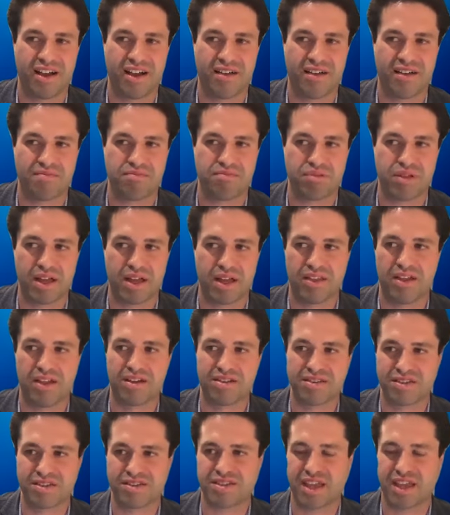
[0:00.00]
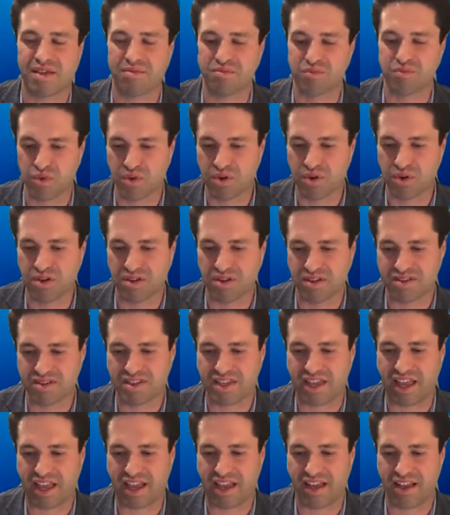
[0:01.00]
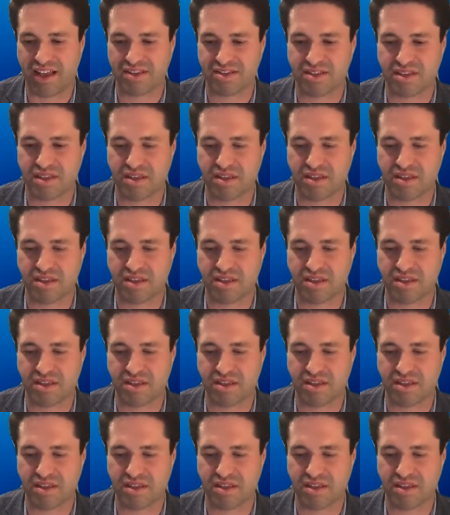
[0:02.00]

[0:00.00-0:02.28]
play along the same rules as